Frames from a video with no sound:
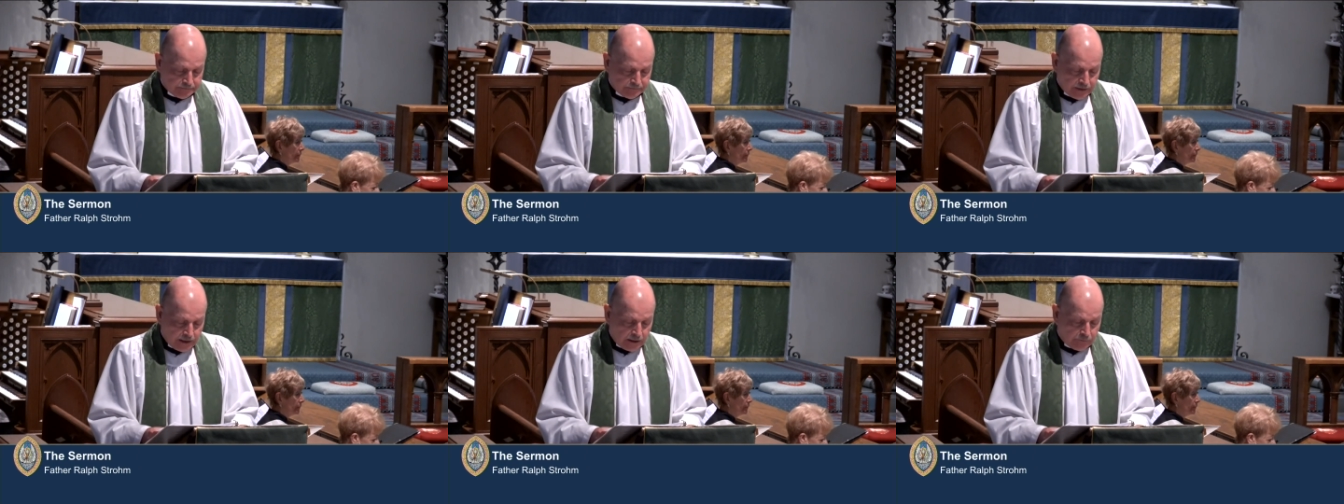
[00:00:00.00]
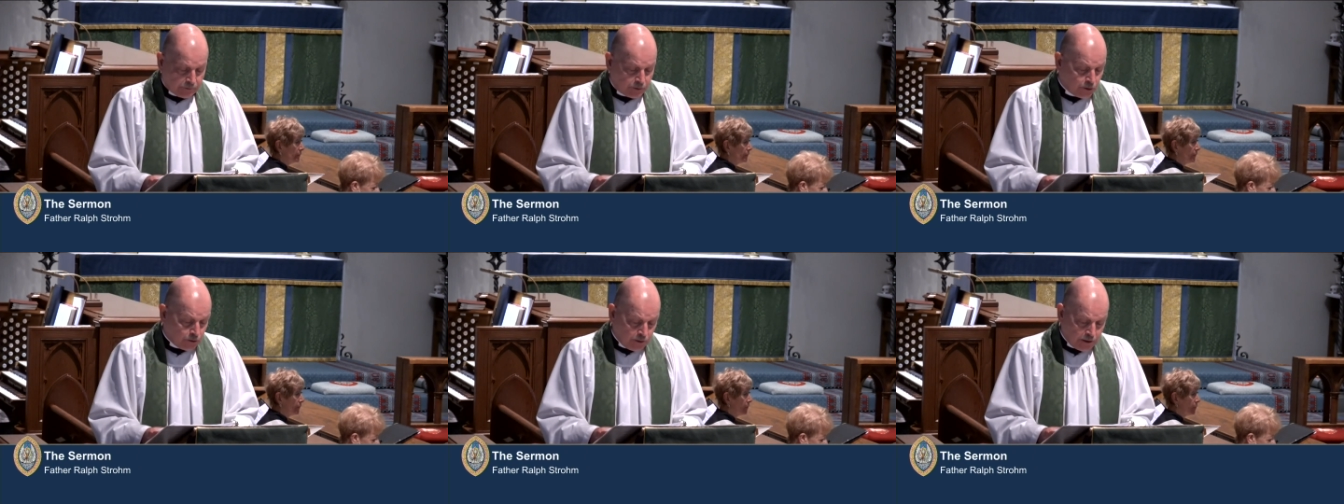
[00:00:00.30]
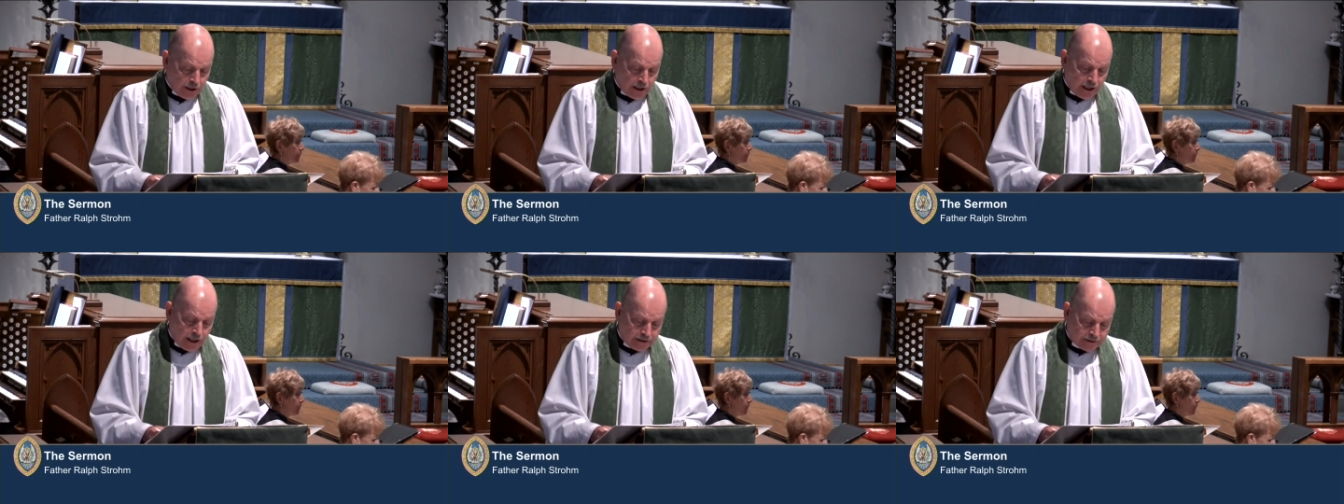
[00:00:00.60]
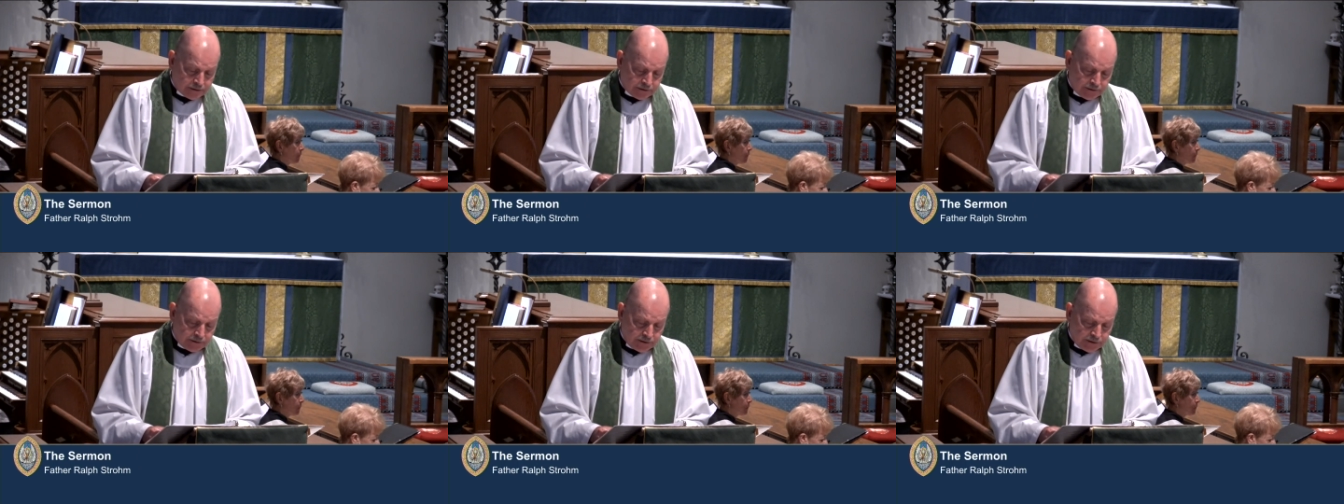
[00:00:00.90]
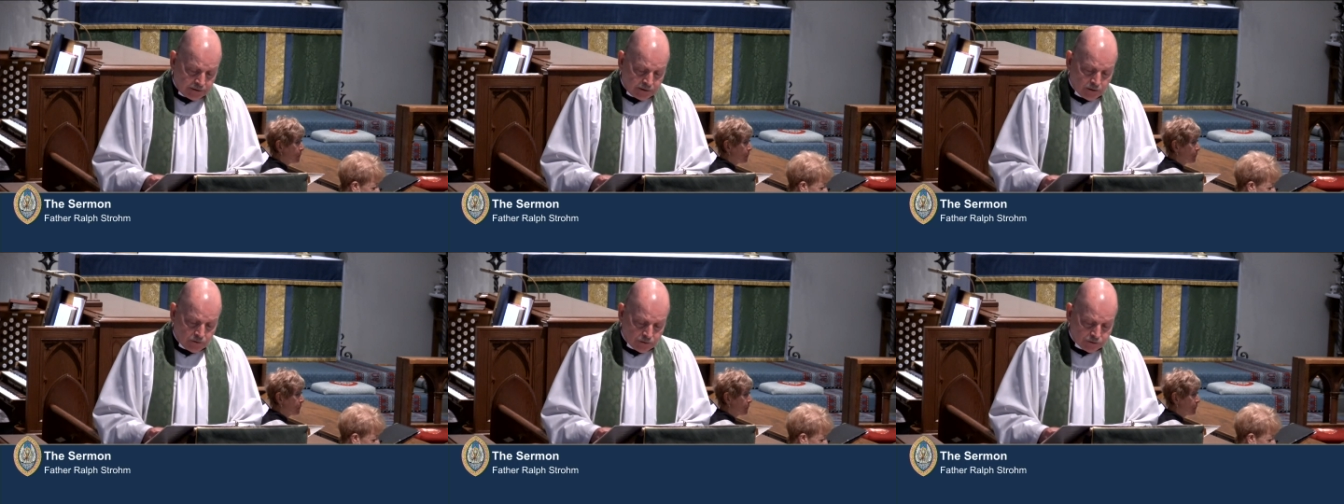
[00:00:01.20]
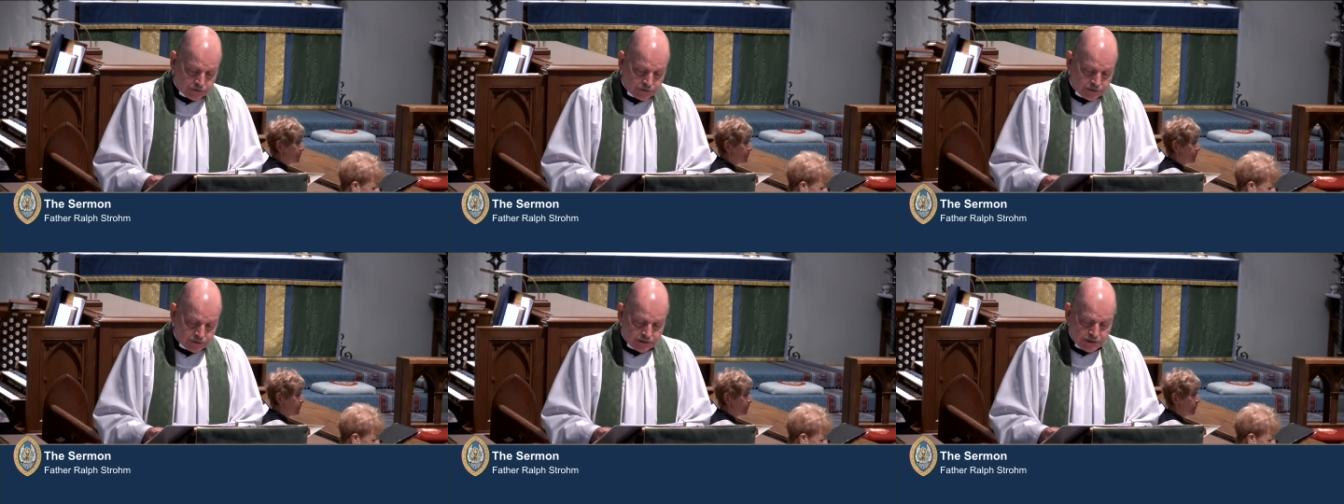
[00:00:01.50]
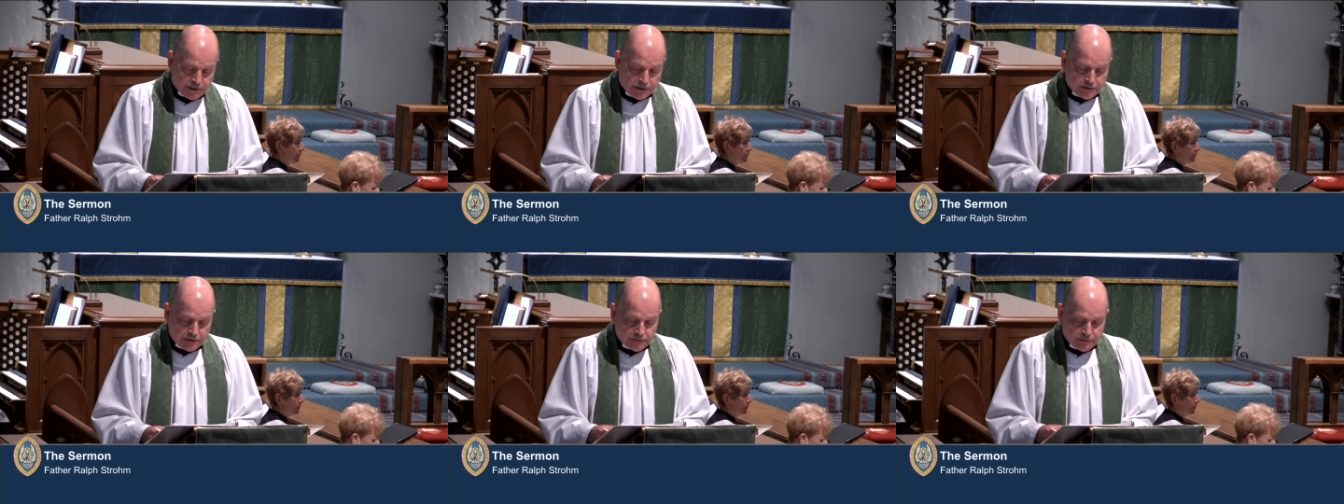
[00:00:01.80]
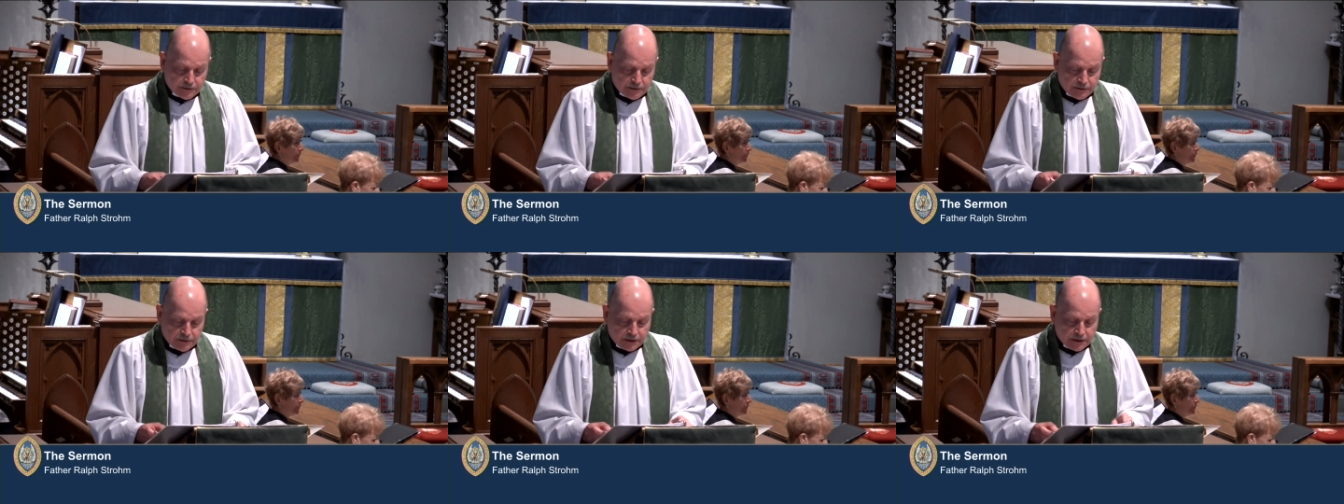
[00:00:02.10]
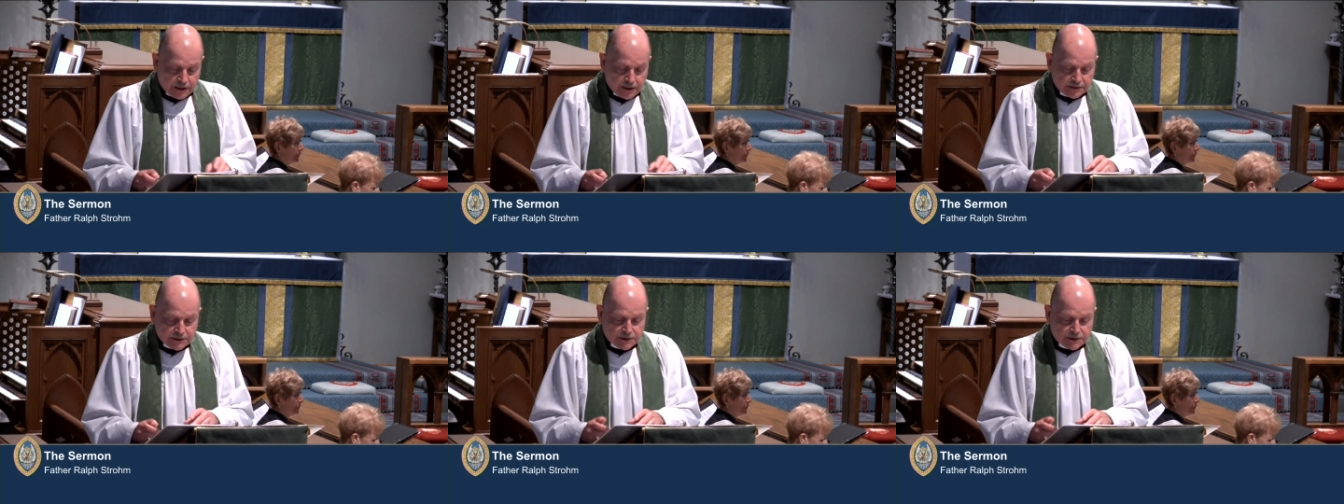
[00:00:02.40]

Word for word: Out of curiosity, he goes to see it, and there God